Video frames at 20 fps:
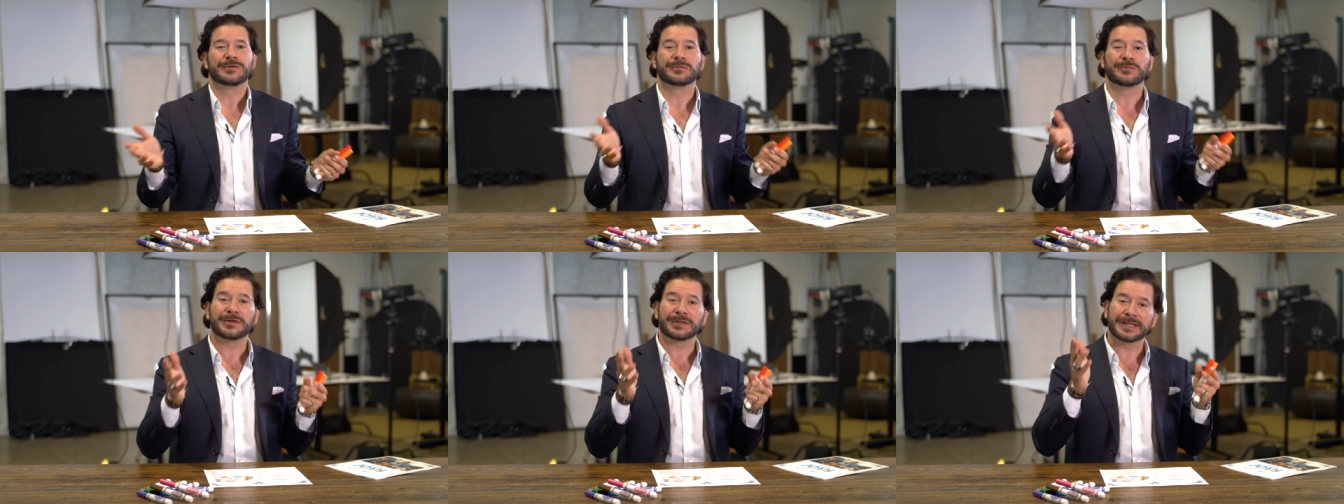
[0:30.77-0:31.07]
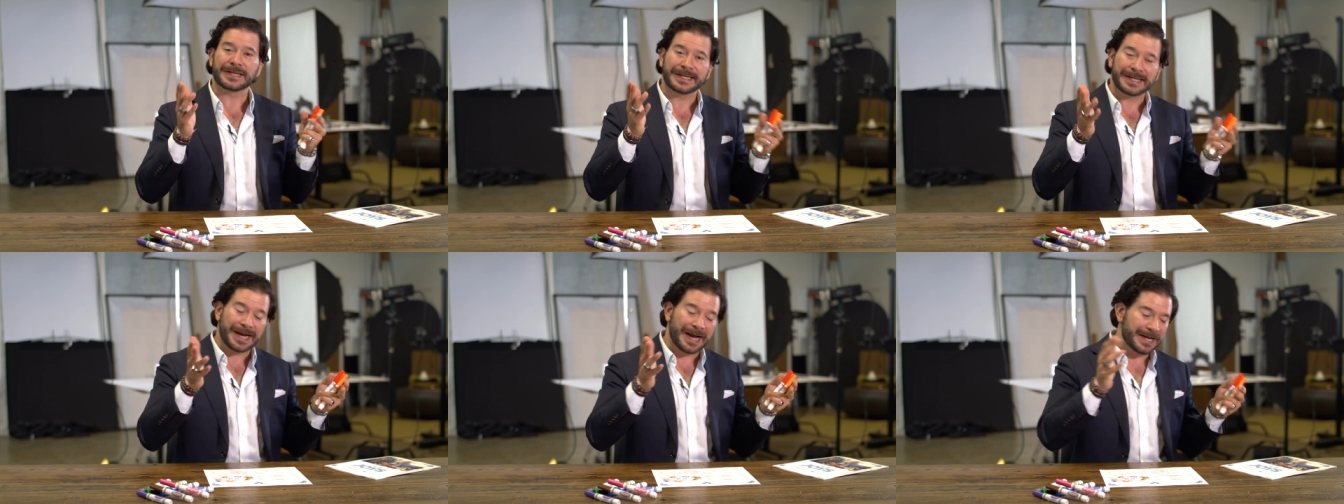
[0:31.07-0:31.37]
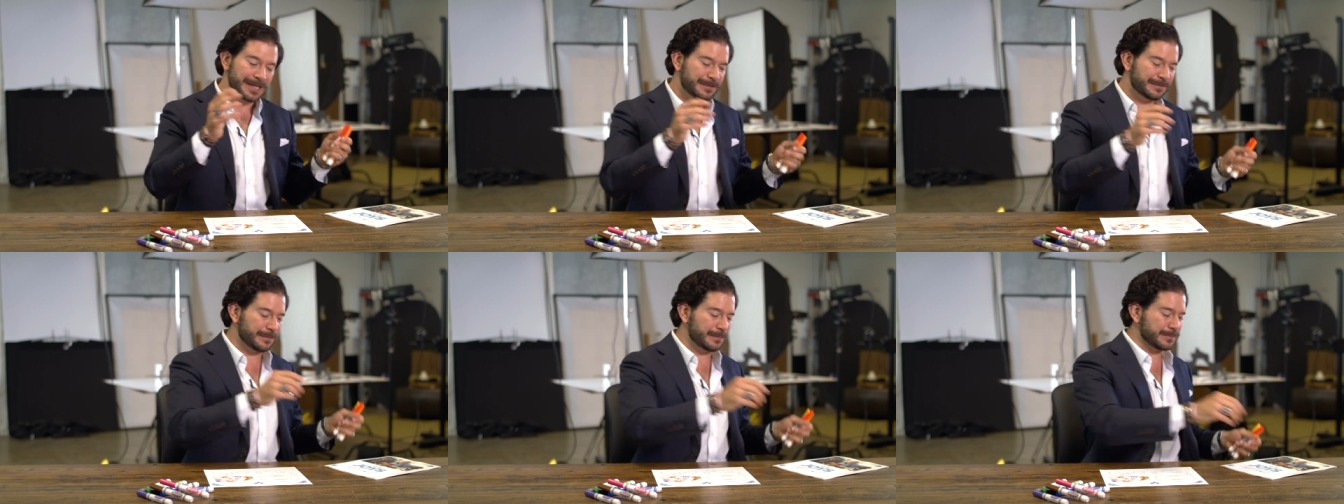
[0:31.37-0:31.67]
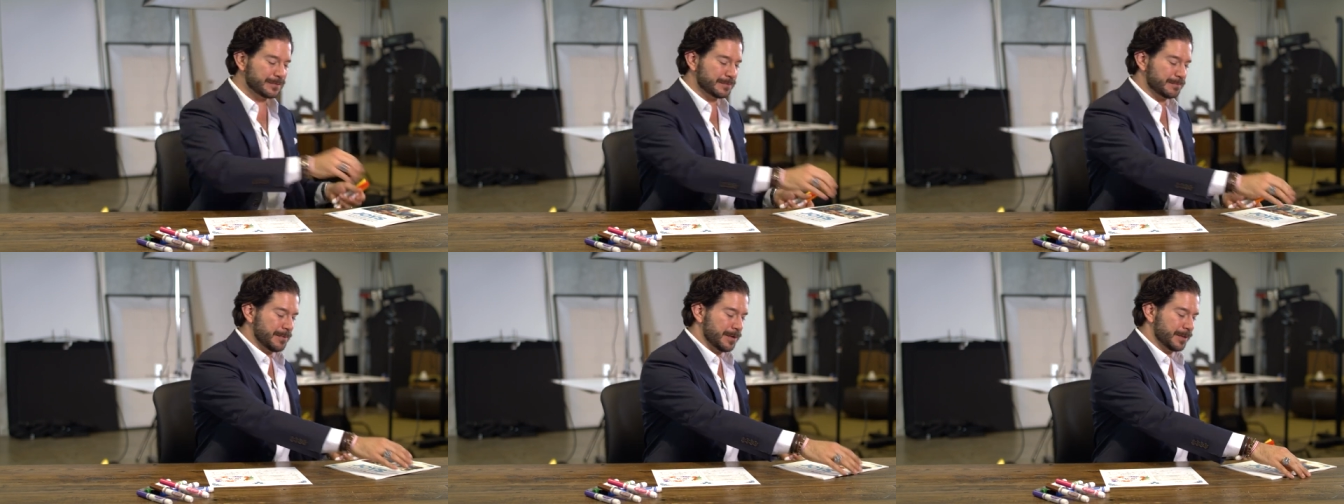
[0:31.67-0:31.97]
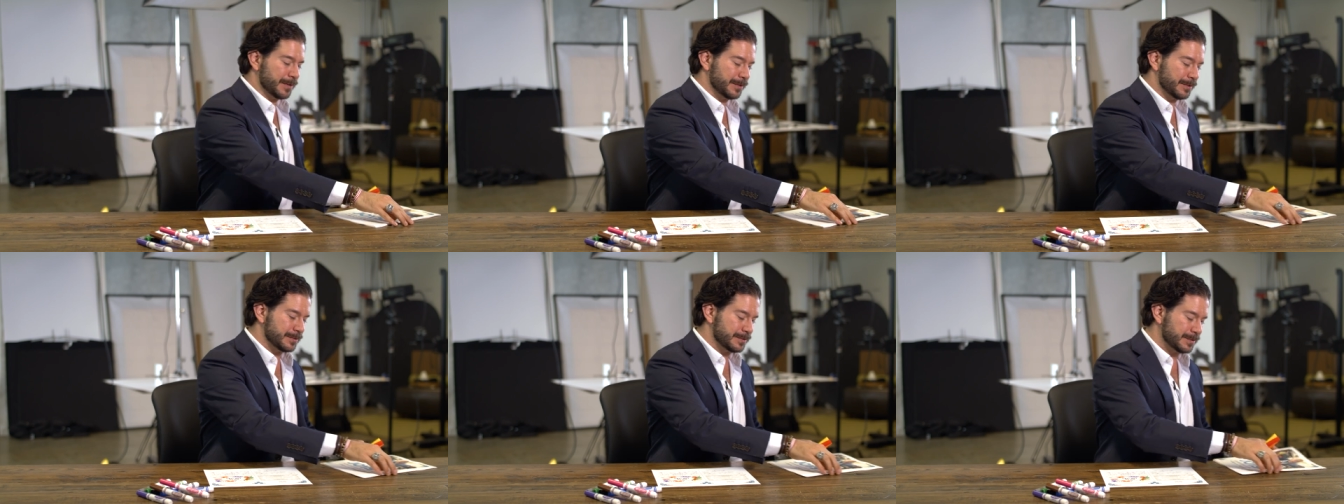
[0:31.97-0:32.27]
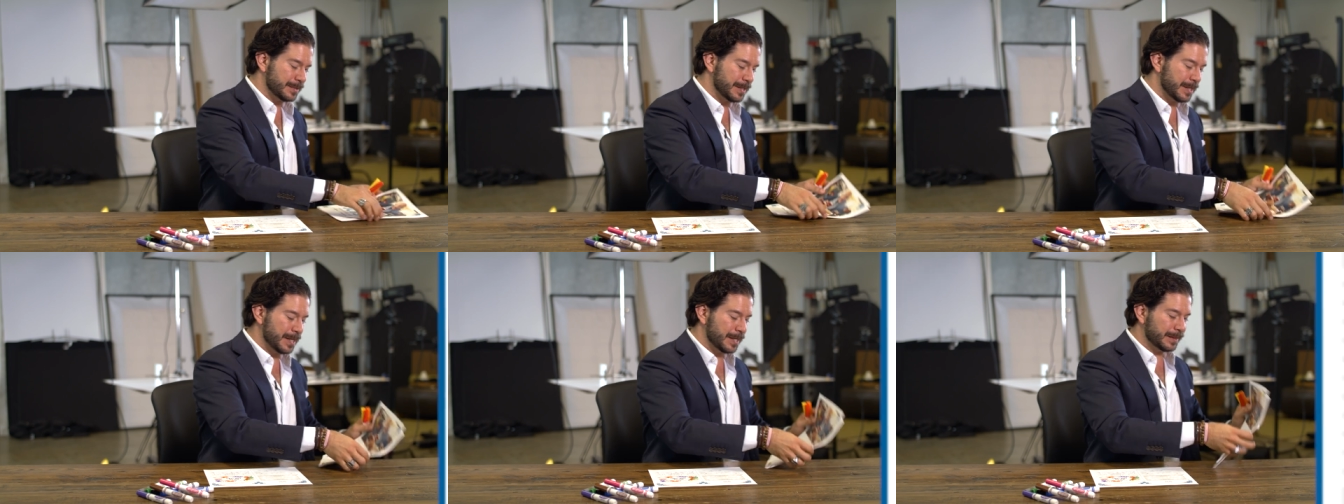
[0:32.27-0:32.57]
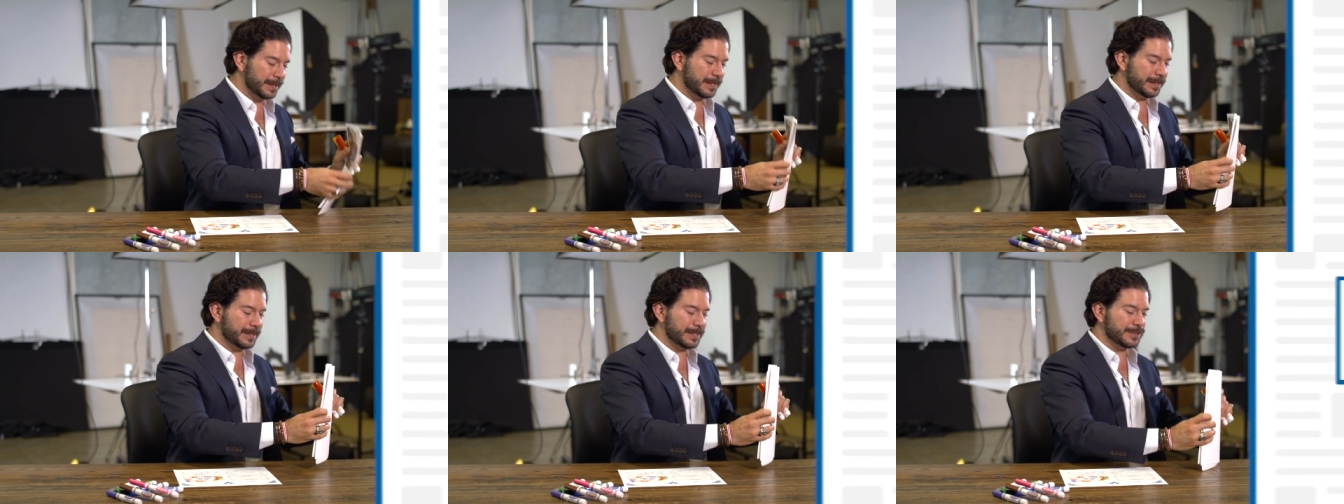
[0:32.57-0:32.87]
Well, the guys from Smucker's
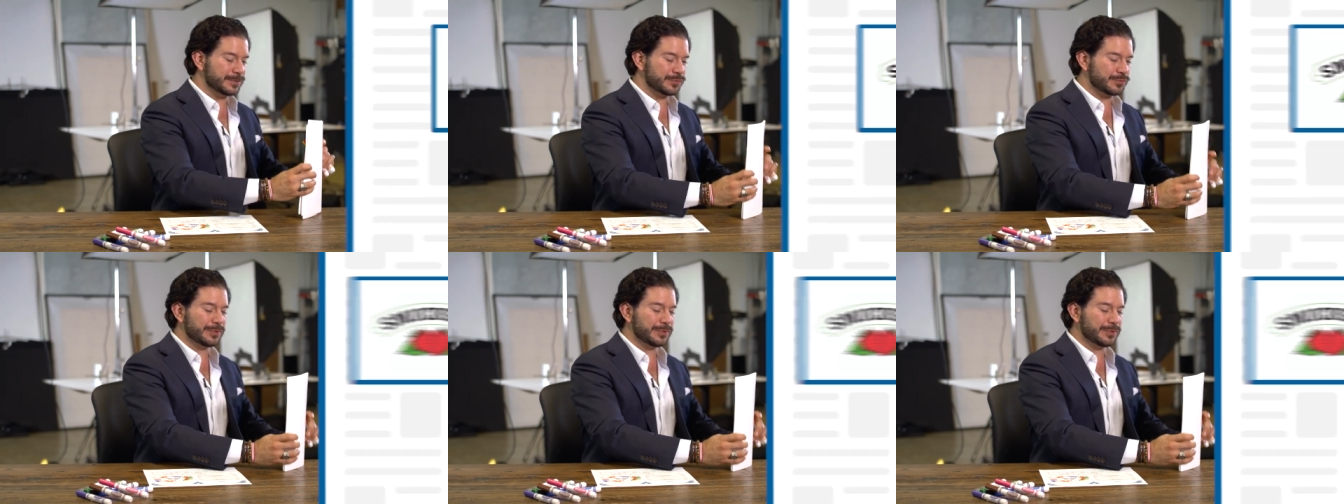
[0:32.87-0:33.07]
did these